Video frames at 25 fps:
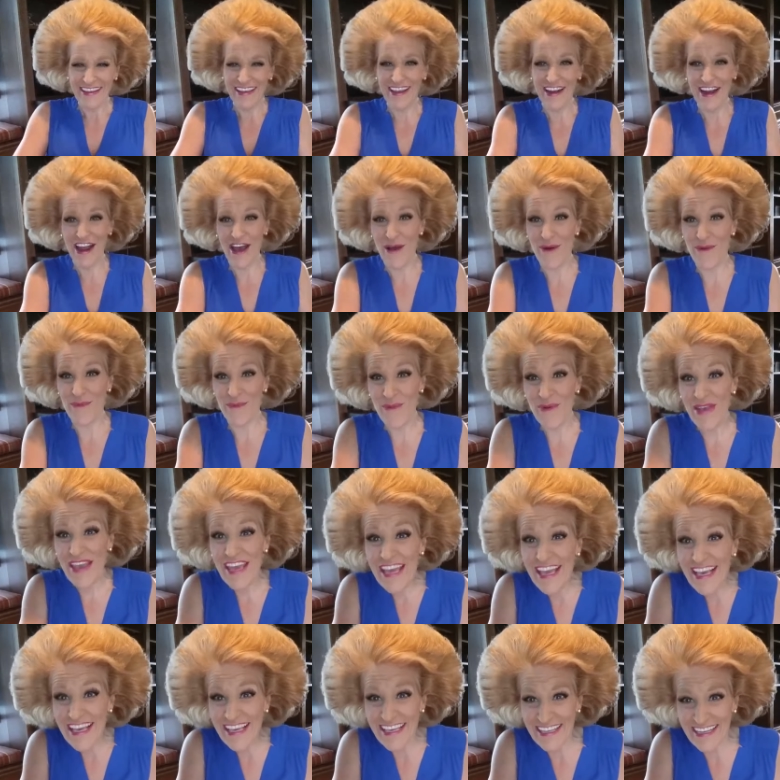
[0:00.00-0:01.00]
You know,
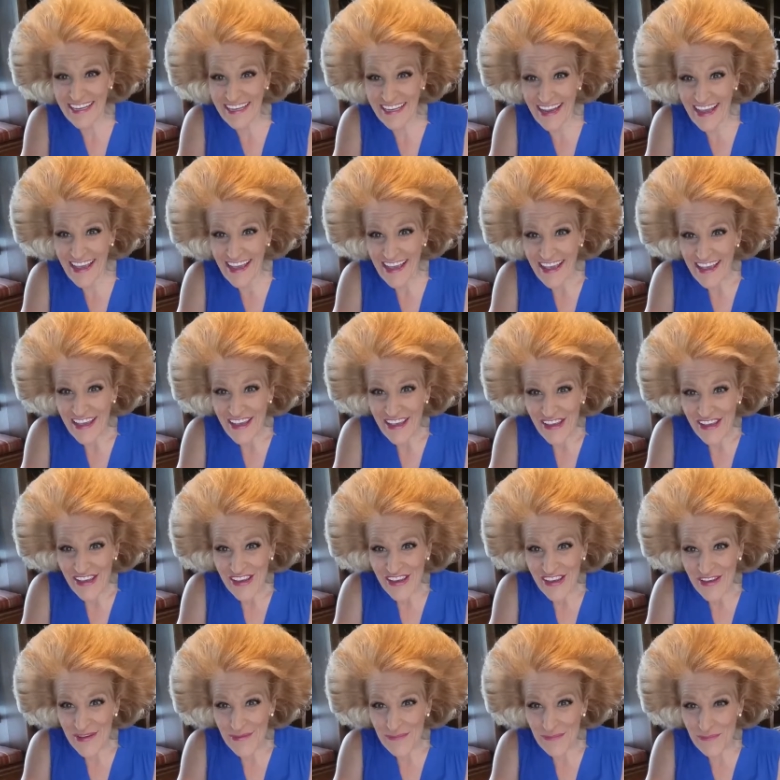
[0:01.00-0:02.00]
we can
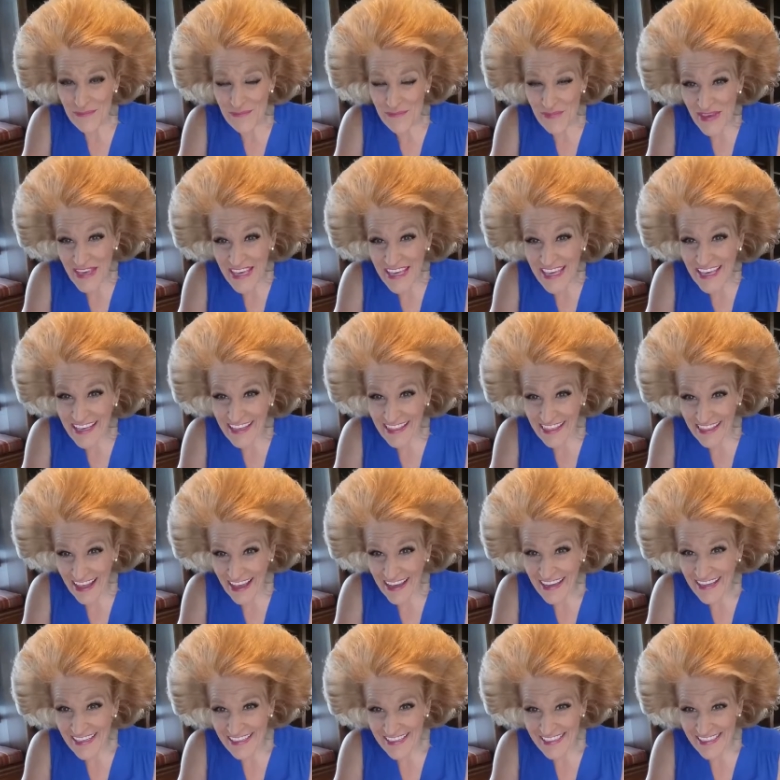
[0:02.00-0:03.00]
be a
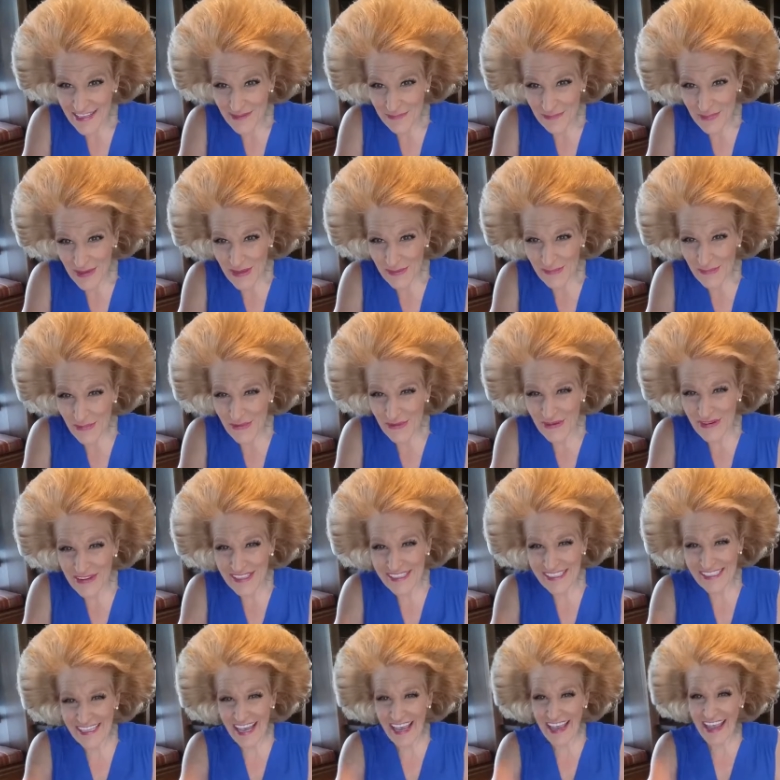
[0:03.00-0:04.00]
light to people
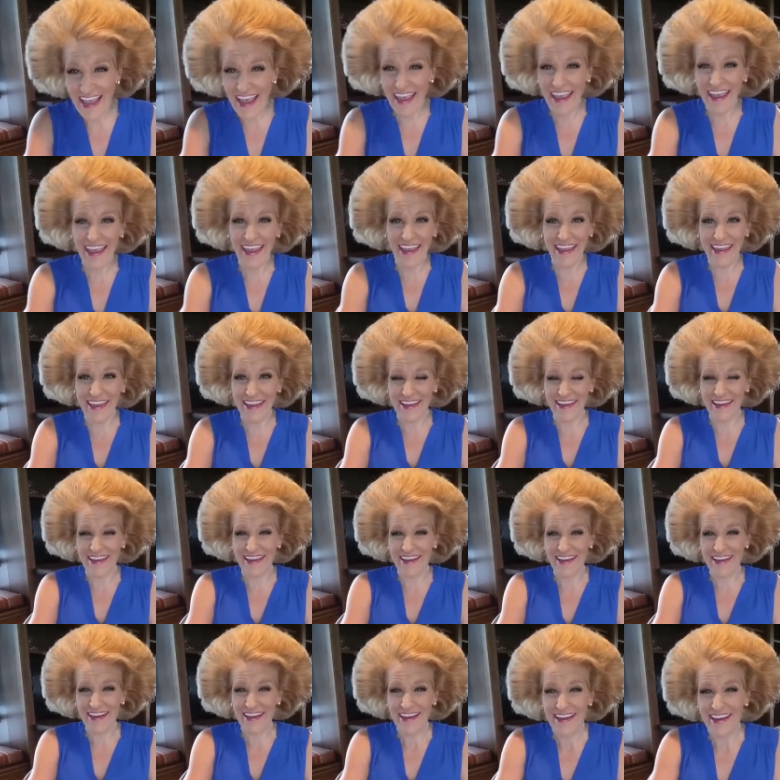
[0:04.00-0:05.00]
and say, hey,
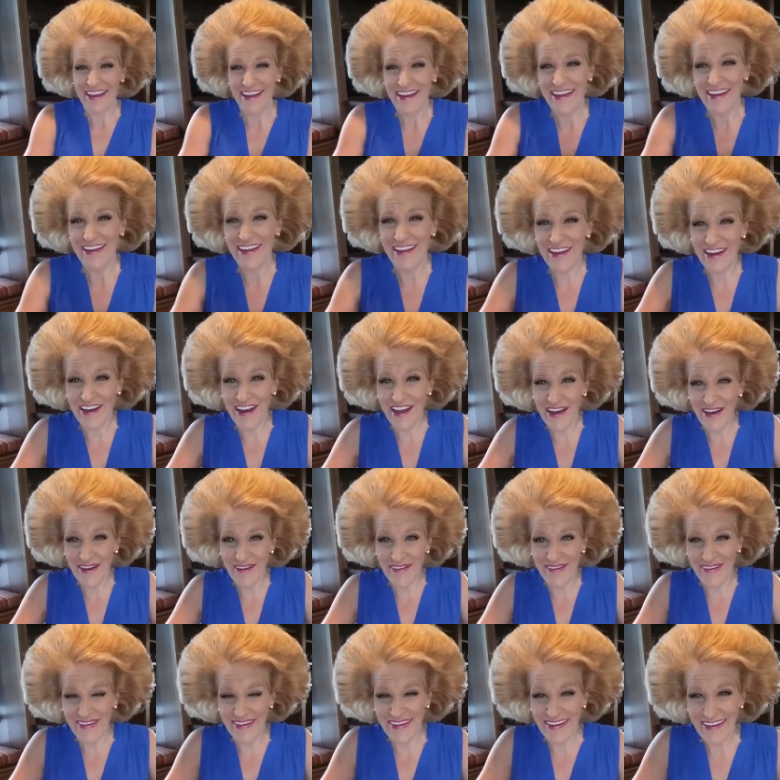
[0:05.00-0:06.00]
you
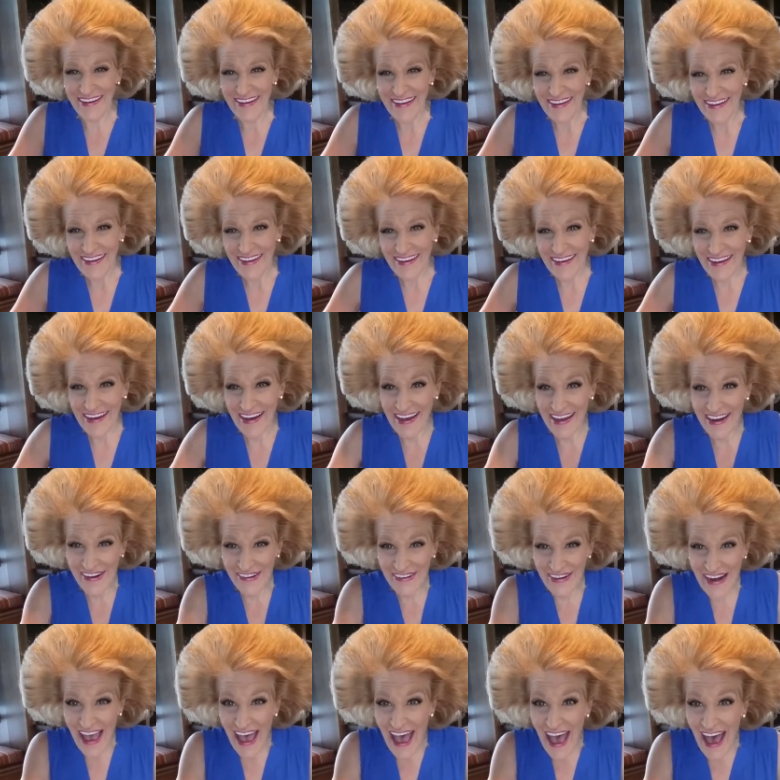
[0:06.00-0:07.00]
know, I
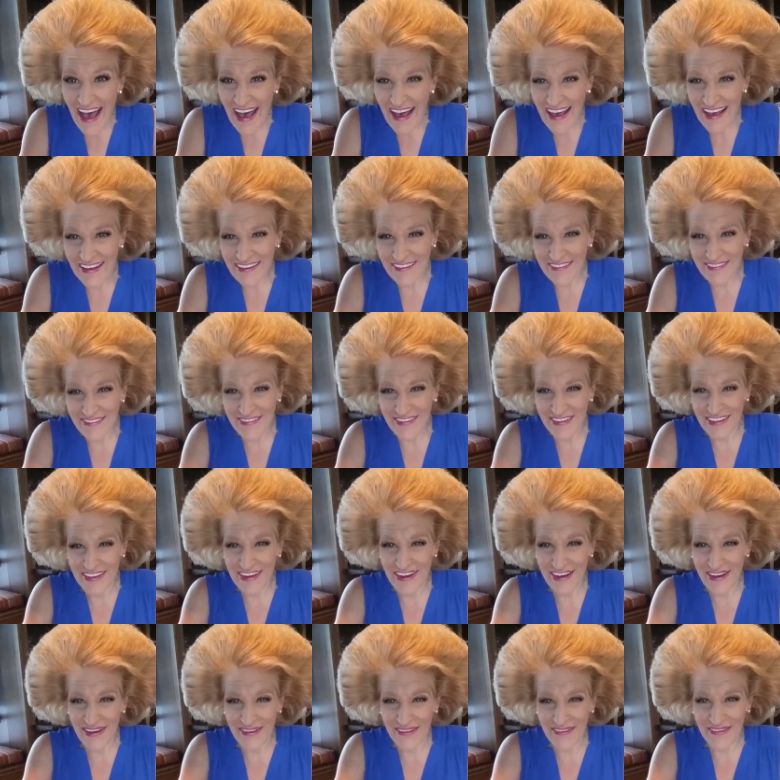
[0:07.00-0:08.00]
don't have, you
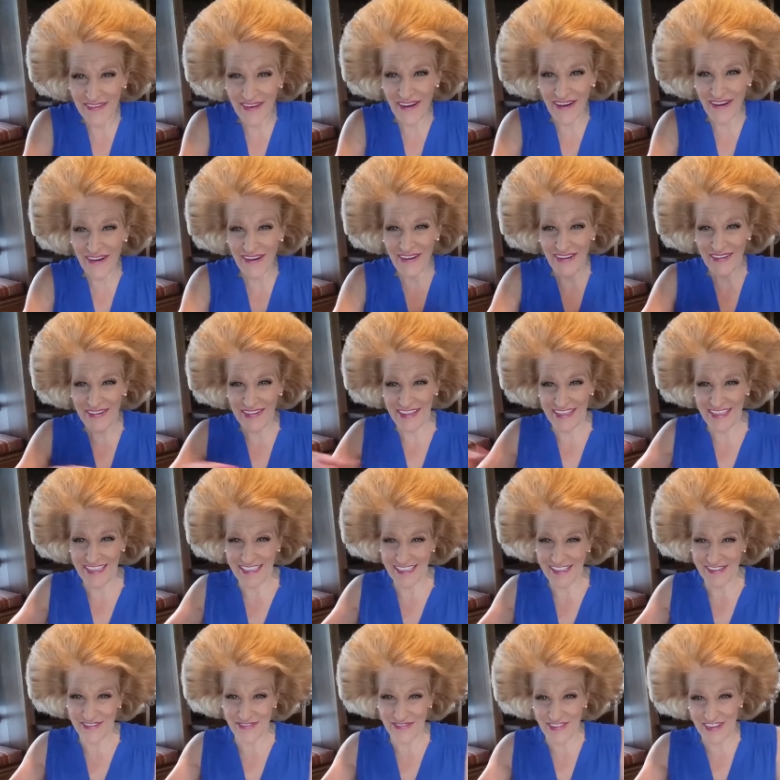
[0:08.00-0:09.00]
know, all
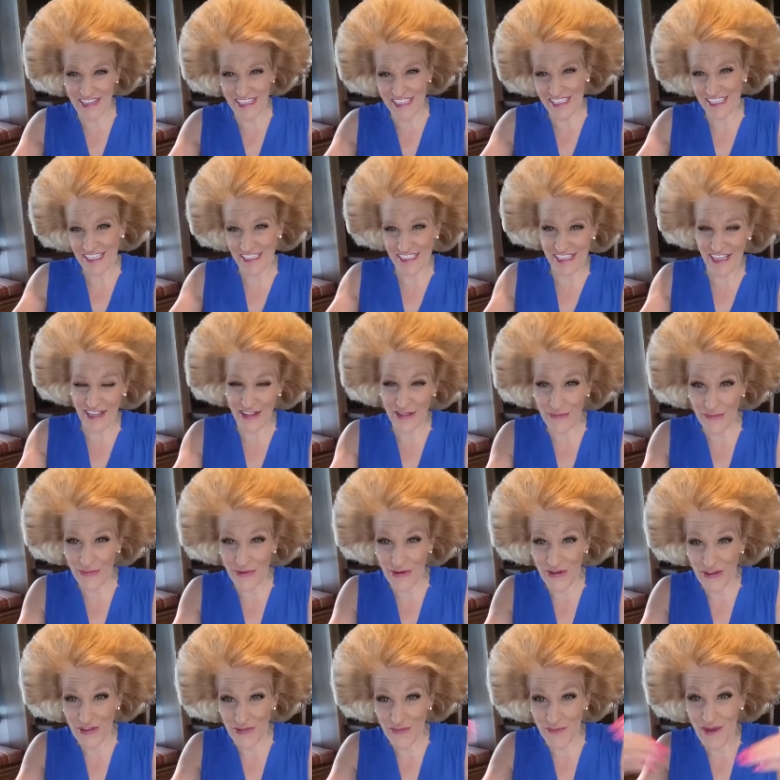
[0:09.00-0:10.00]
this riches of the
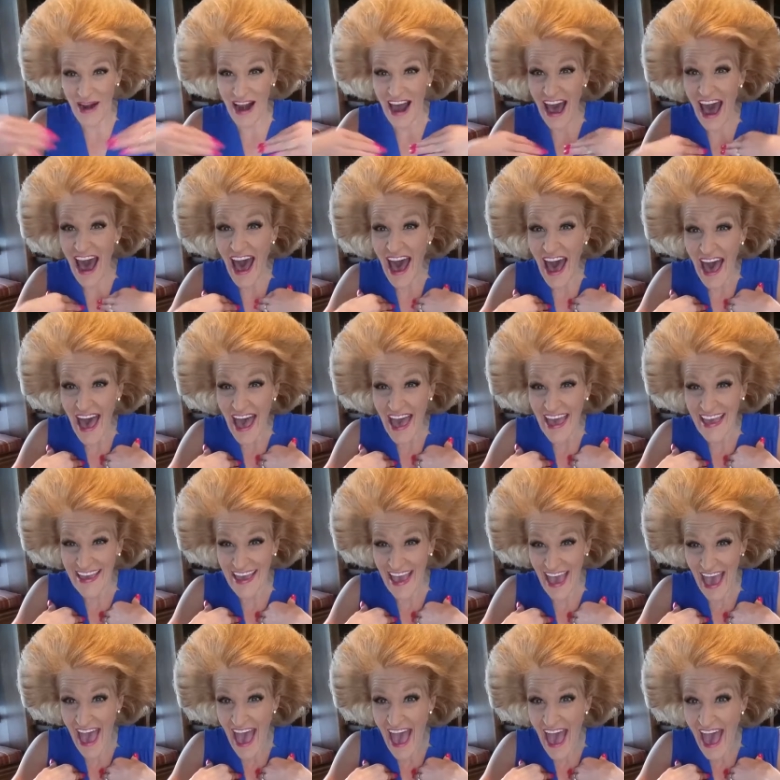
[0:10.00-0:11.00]
world, but I
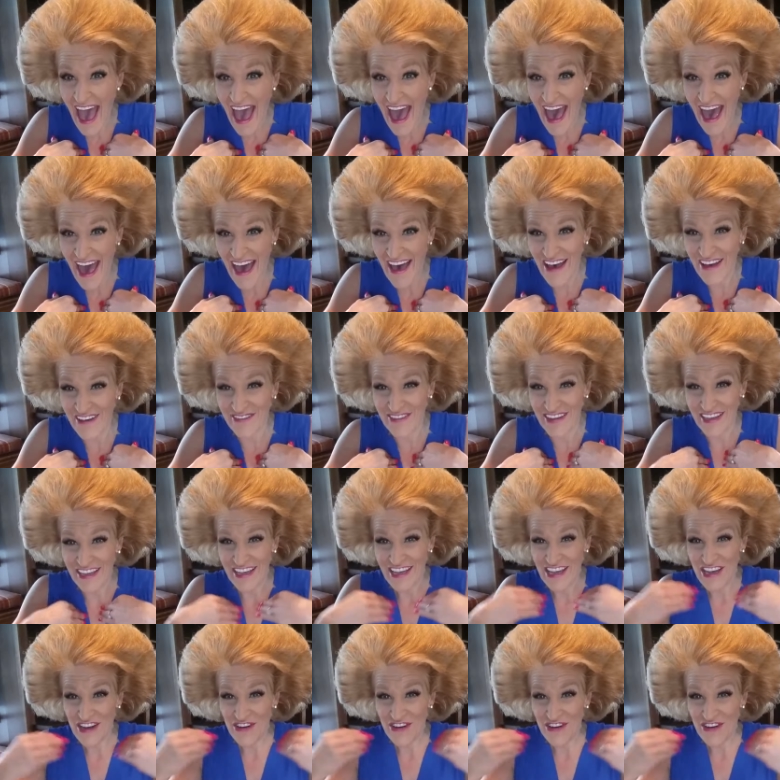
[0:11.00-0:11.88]
have